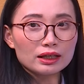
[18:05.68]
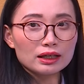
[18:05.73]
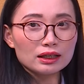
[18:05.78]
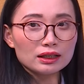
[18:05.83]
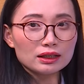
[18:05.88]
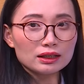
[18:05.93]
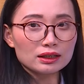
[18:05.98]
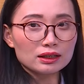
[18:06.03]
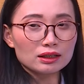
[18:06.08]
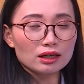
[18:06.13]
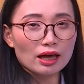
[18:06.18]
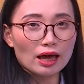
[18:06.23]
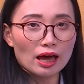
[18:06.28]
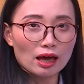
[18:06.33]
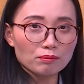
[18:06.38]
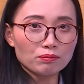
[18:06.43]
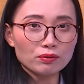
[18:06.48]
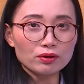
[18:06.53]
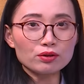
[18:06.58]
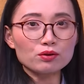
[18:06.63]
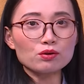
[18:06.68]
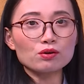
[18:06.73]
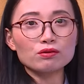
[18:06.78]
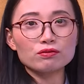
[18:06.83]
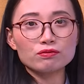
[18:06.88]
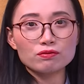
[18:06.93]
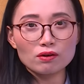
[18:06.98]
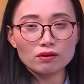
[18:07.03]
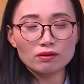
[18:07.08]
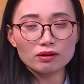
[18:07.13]
this apricot
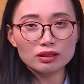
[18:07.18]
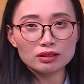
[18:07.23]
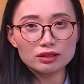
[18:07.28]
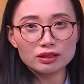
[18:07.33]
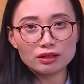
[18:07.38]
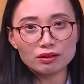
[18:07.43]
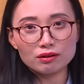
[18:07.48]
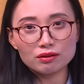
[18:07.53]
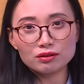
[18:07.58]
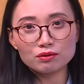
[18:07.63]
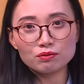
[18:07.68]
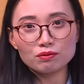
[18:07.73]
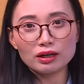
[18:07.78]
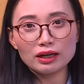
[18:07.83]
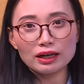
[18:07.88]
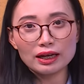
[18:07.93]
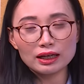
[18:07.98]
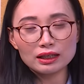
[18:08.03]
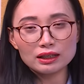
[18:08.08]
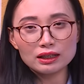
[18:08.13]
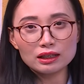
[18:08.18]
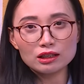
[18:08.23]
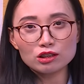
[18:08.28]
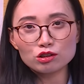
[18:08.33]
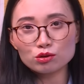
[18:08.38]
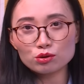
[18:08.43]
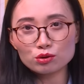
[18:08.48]
forest is related